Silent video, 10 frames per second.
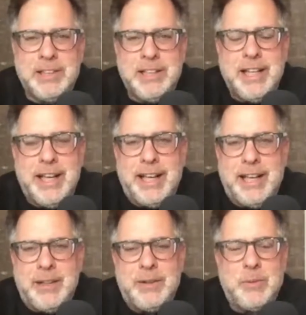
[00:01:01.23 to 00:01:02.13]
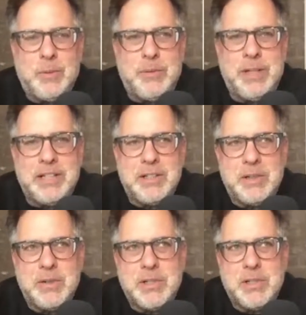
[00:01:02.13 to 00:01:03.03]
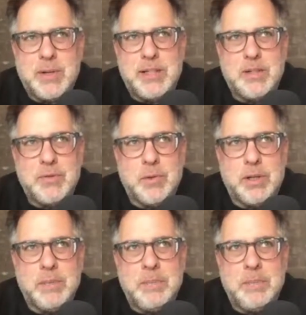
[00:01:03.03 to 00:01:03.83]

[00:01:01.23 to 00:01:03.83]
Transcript: And what we can do is transform